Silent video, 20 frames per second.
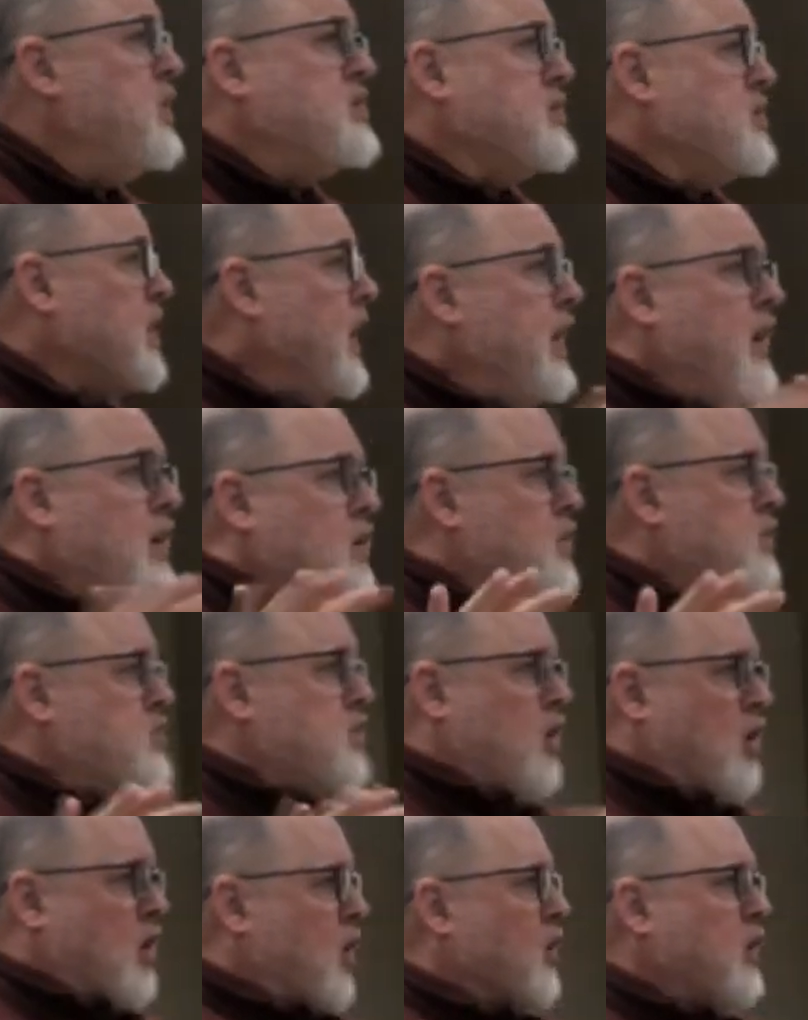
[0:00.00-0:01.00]
its layers
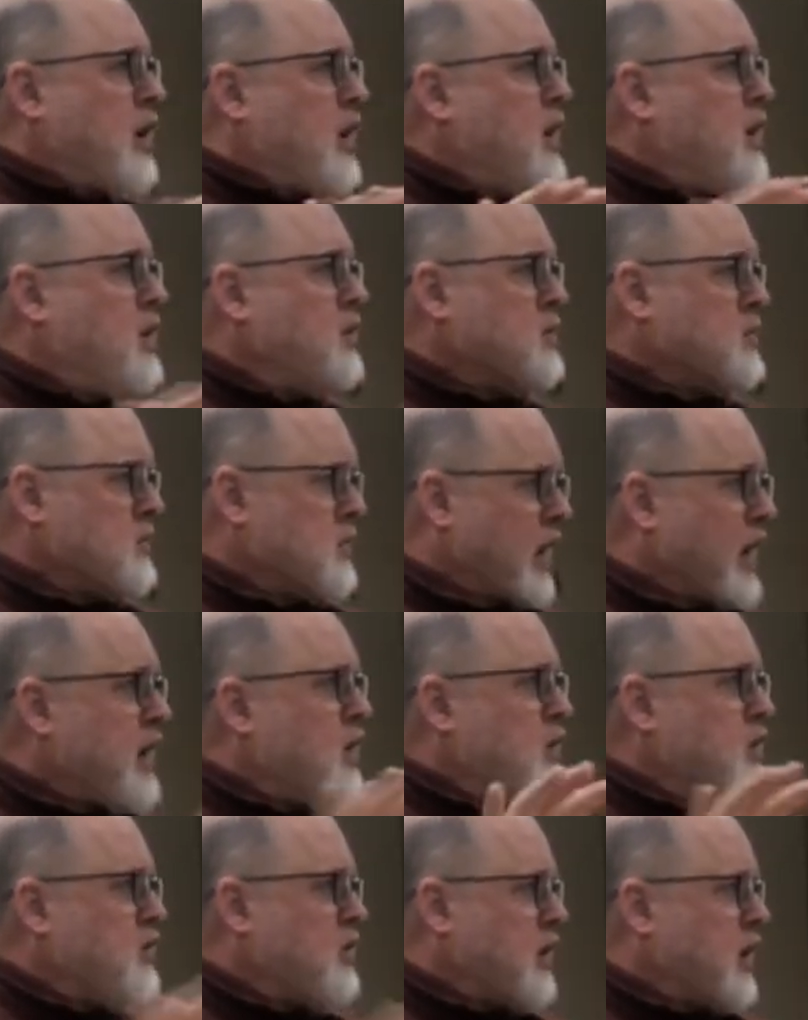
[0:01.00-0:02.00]
are already
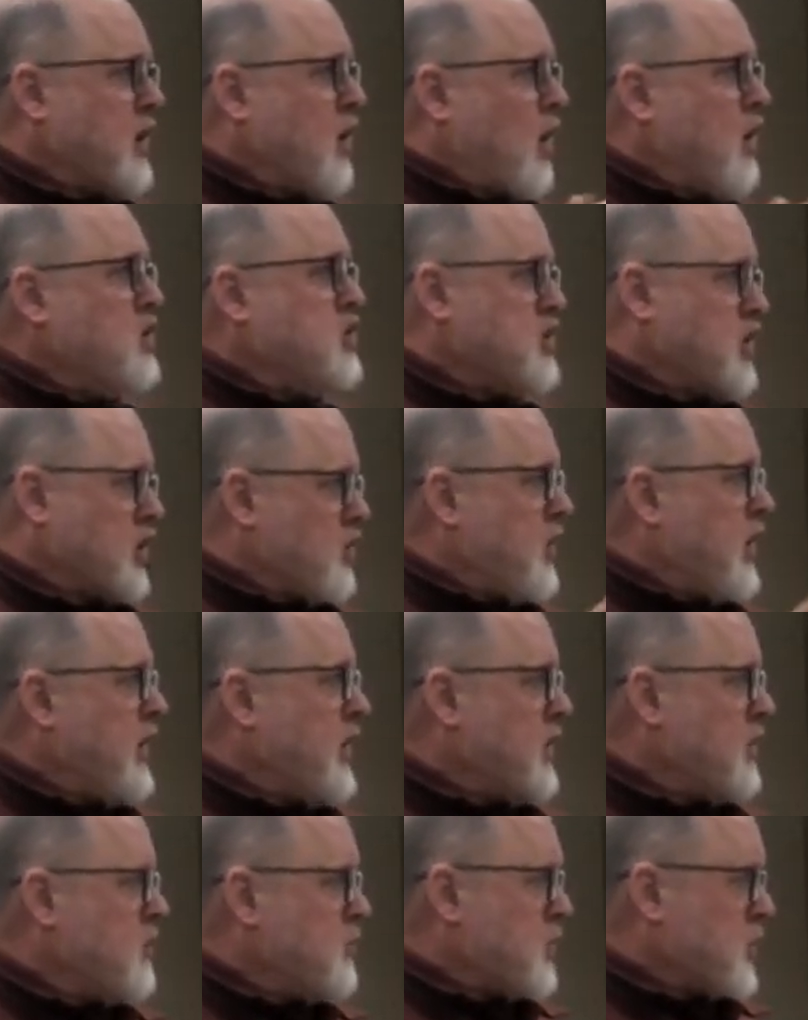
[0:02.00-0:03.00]
layers that are
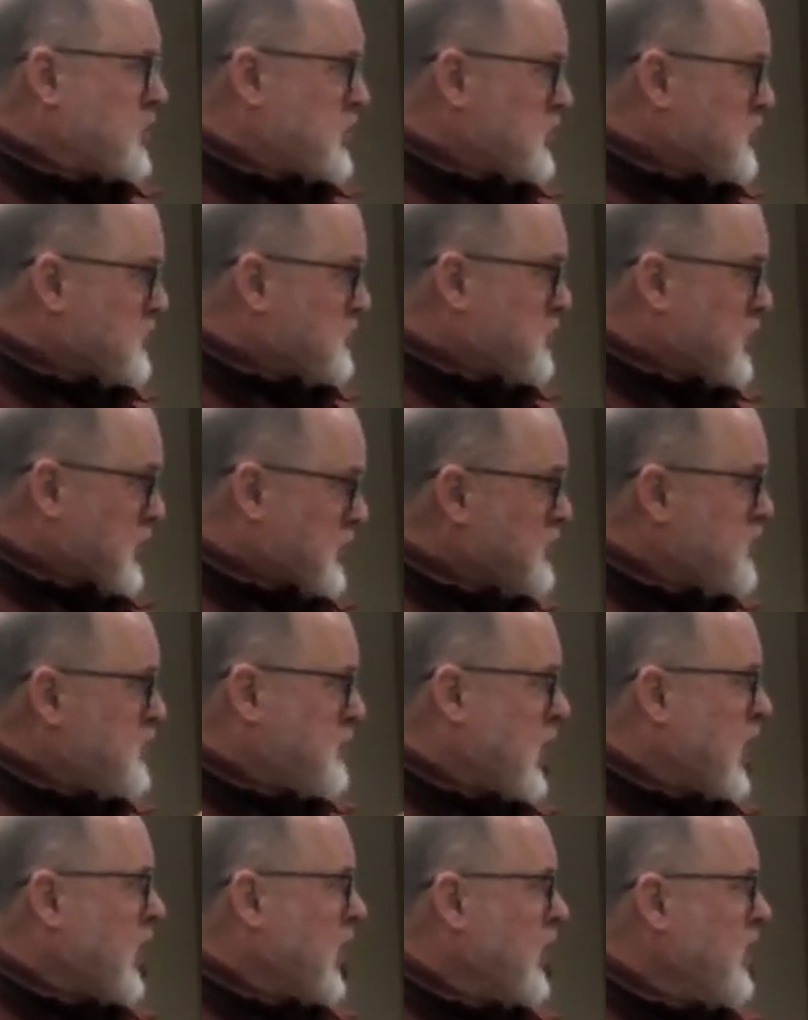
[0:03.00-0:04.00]
generated and produced
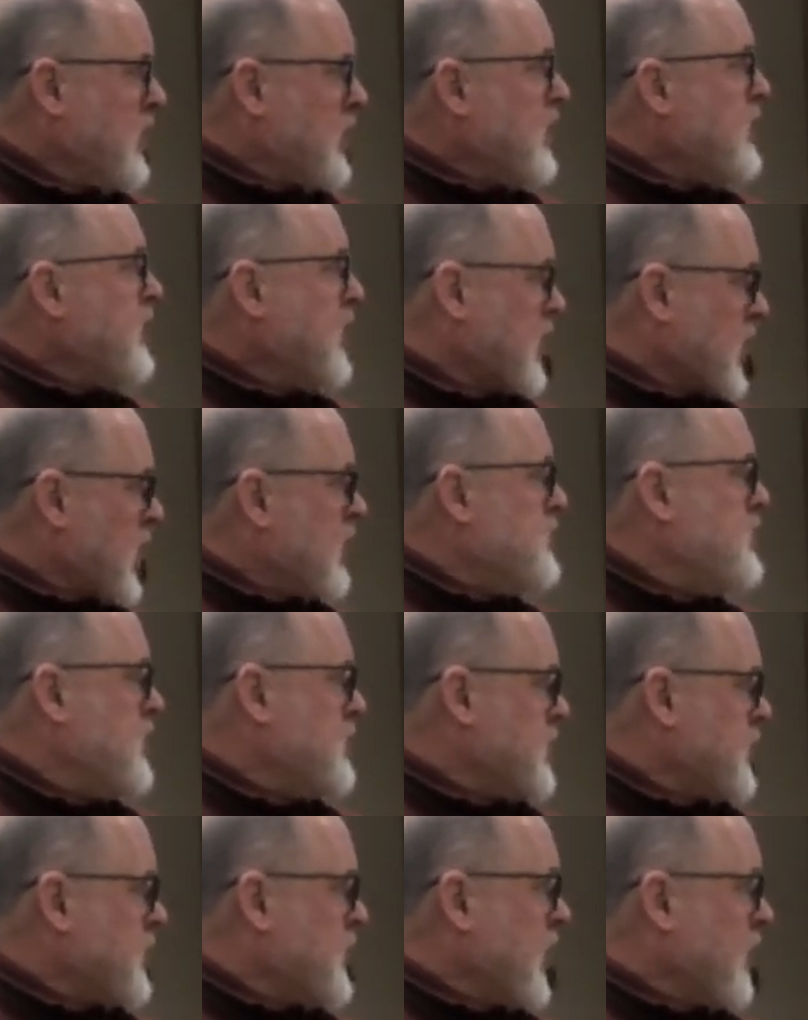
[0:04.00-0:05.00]
by the
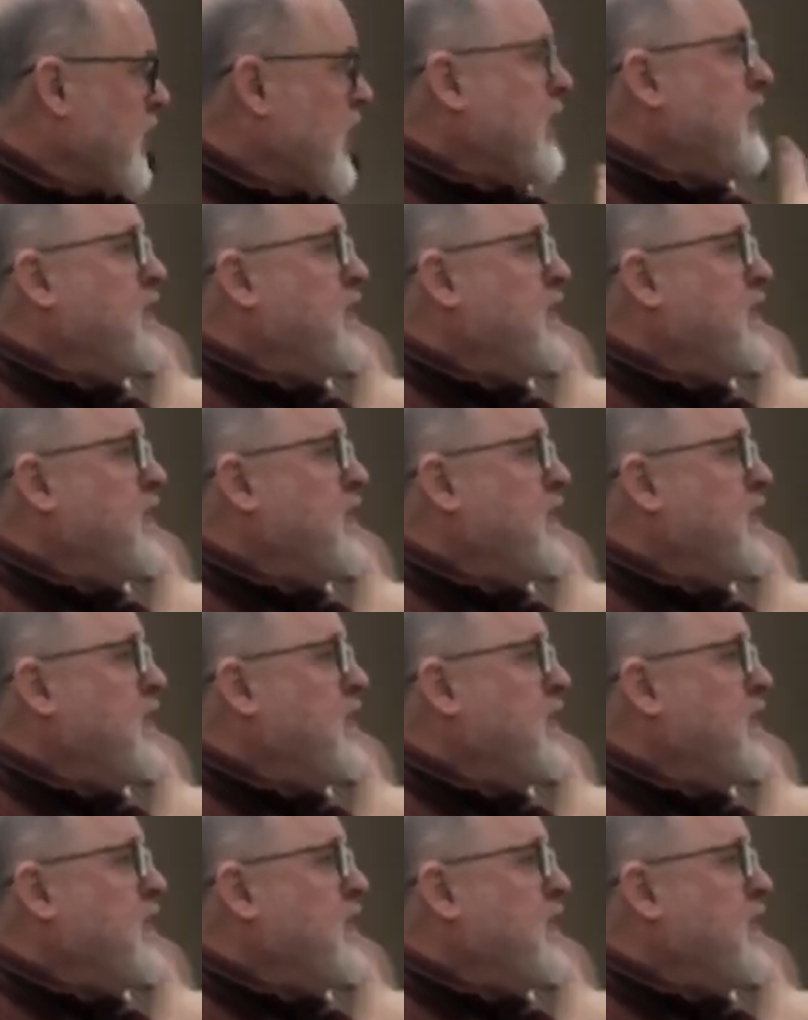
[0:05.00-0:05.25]
concept itself.